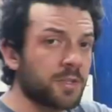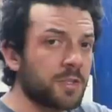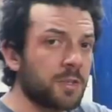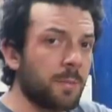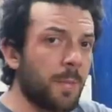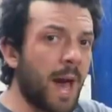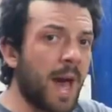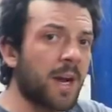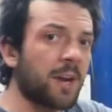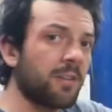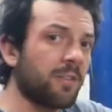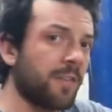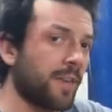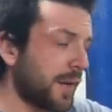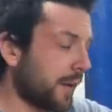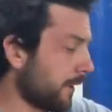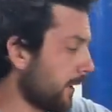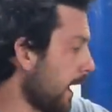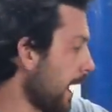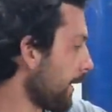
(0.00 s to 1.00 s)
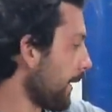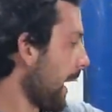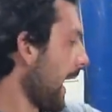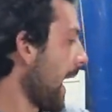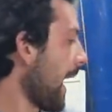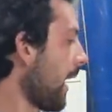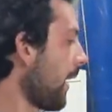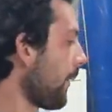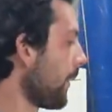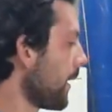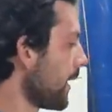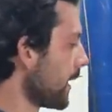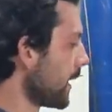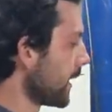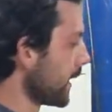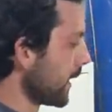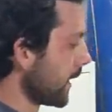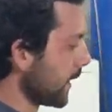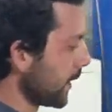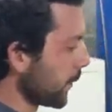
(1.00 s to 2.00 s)
just a matter of figuring out how
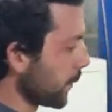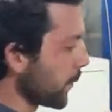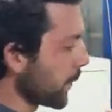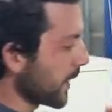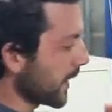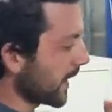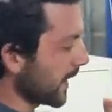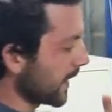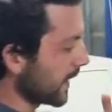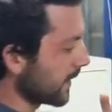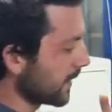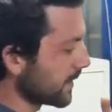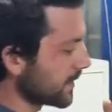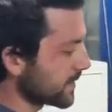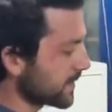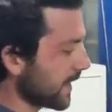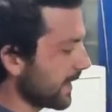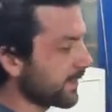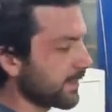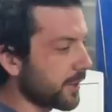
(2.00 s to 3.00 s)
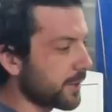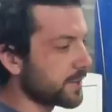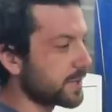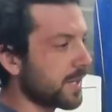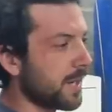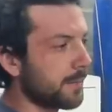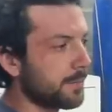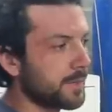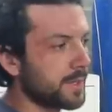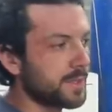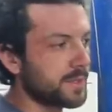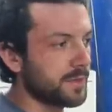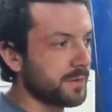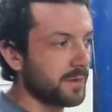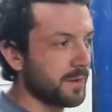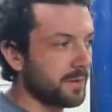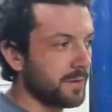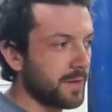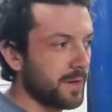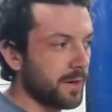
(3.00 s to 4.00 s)
we can set those up so
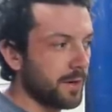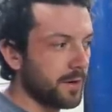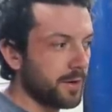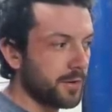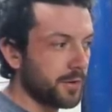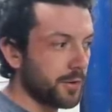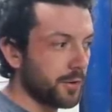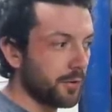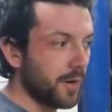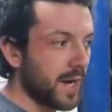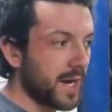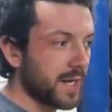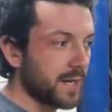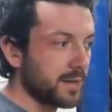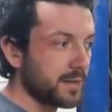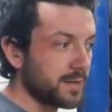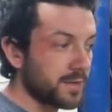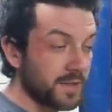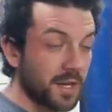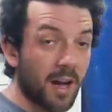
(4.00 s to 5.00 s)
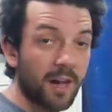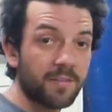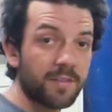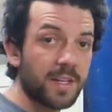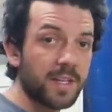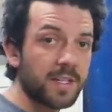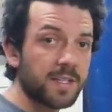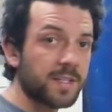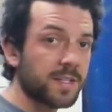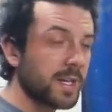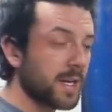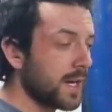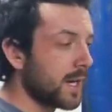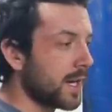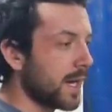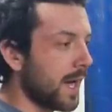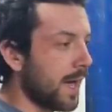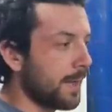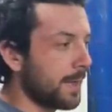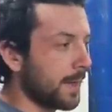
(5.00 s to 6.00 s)
that they're the right softness
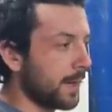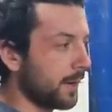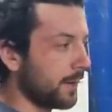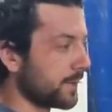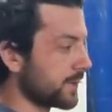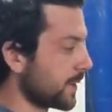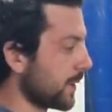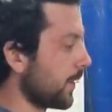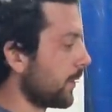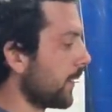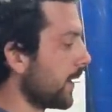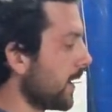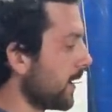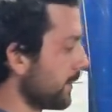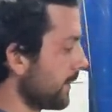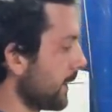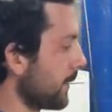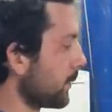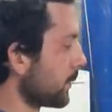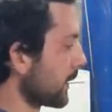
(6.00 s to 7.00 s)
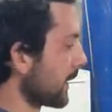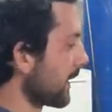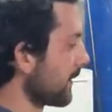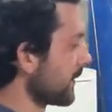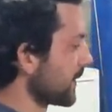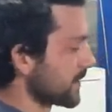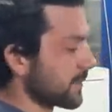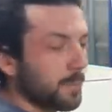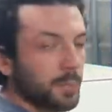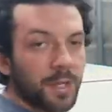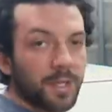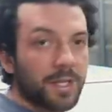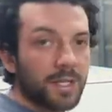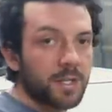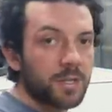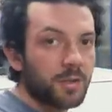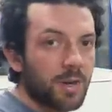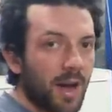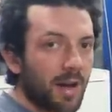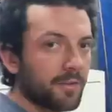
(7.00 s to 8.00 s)
and then also they will give us plenty
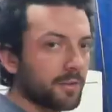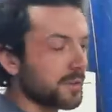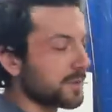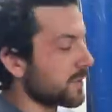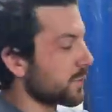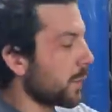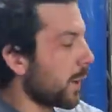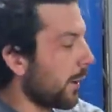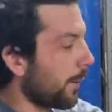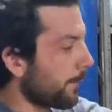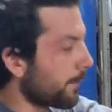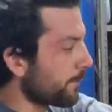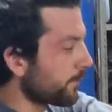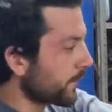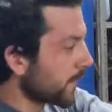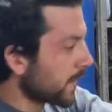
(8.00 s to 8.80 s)
of travel as well.